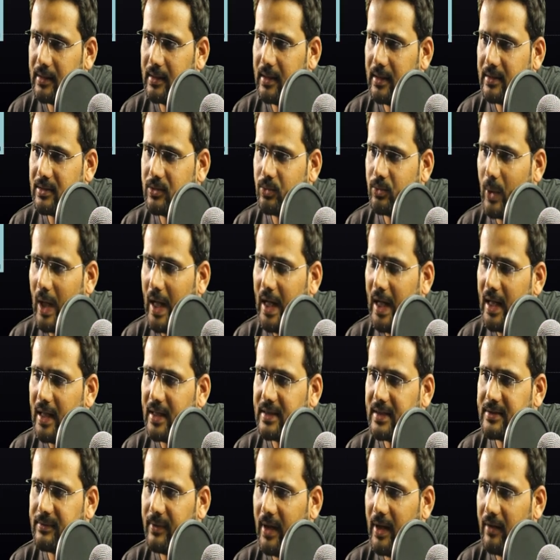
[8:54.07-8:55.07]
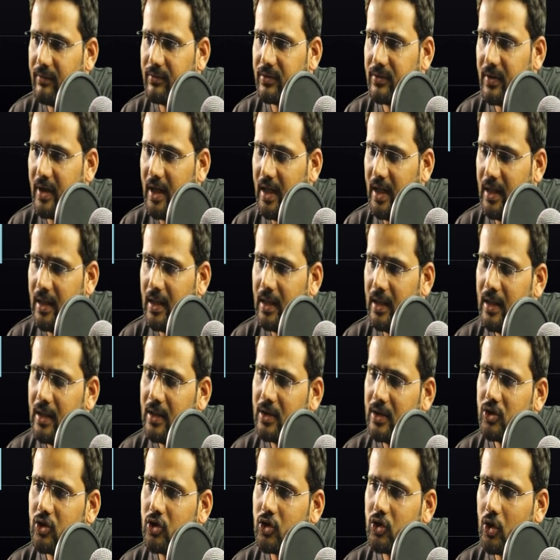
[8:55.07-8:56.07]
This one is wave 3.
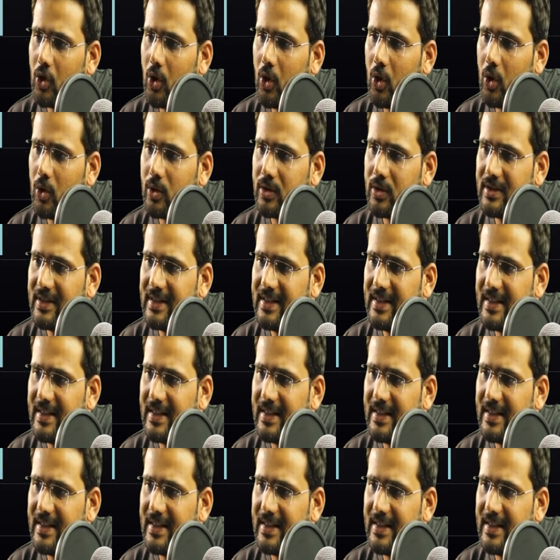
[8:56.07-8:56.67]
So